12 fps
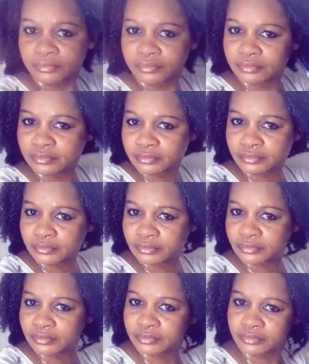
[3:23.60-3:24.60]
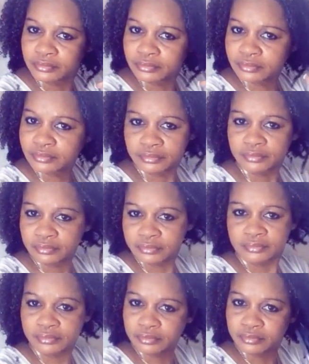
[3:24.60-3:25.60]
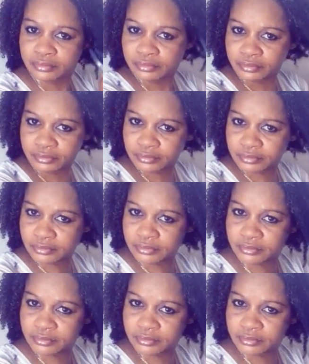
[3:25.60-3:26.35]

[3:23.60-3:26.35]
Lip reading: in my daughter's hair. That's how much hair she has.